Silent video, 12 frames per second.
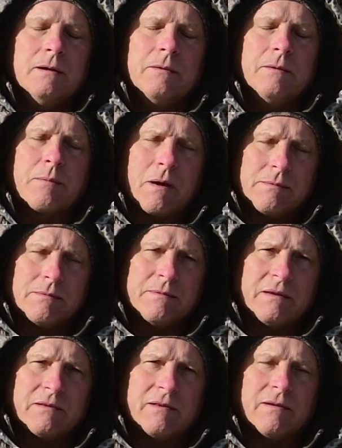The problem
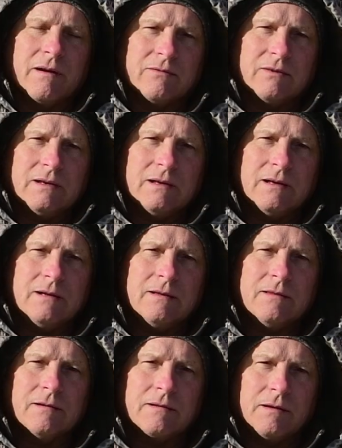is they're heavy,
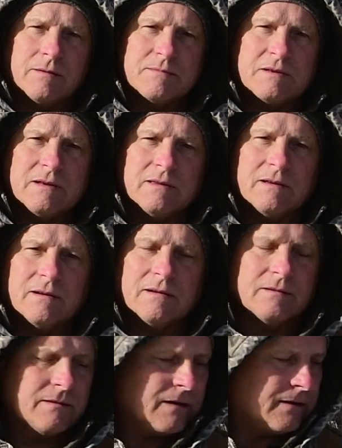they're clumsy,
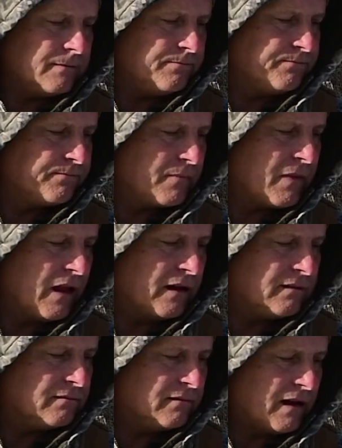they're
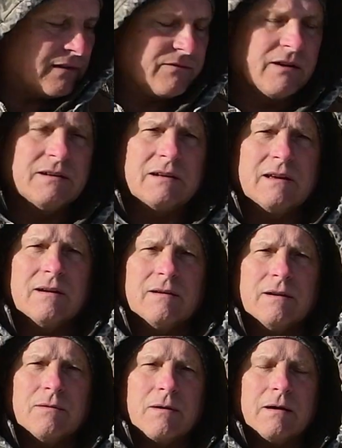not fun to
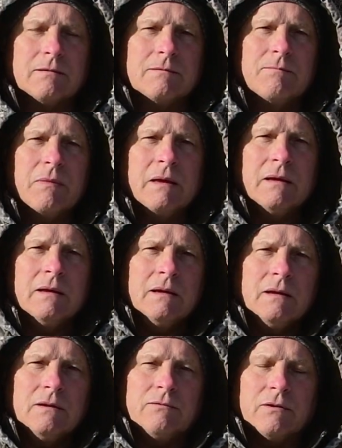carry around.
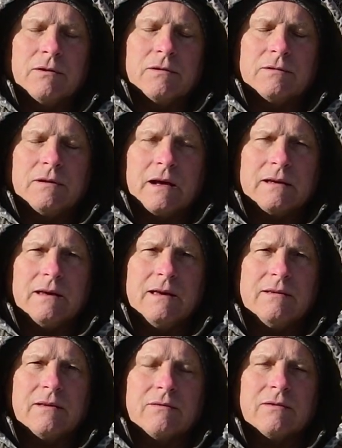For
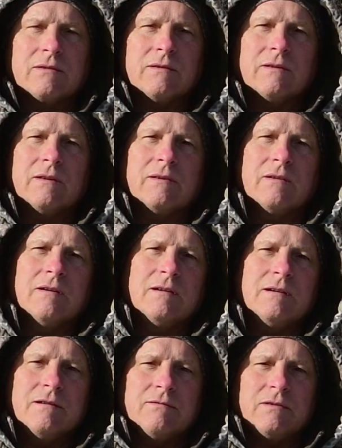decades, ever since I
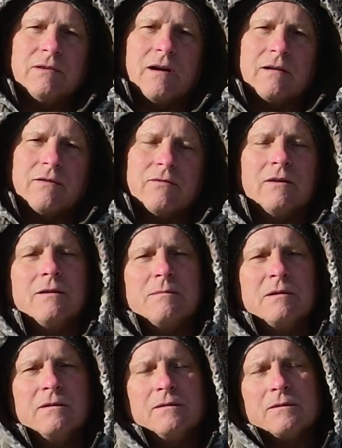started in photography, I've
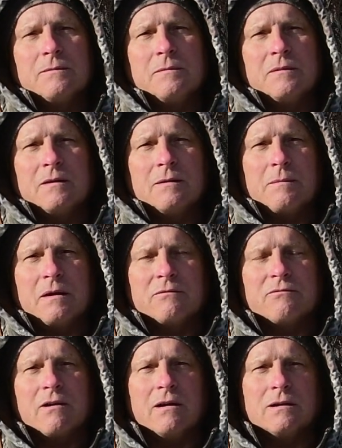been using the
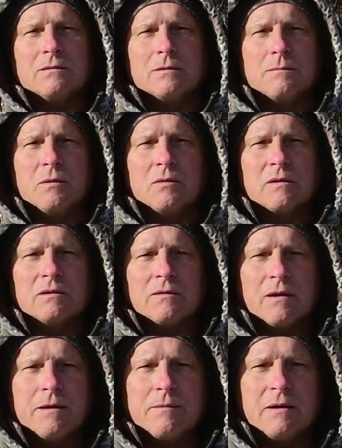Manfrotto or Bogen
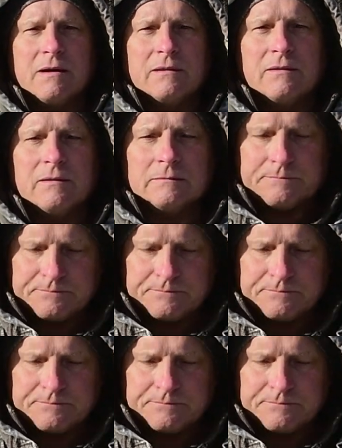tripods.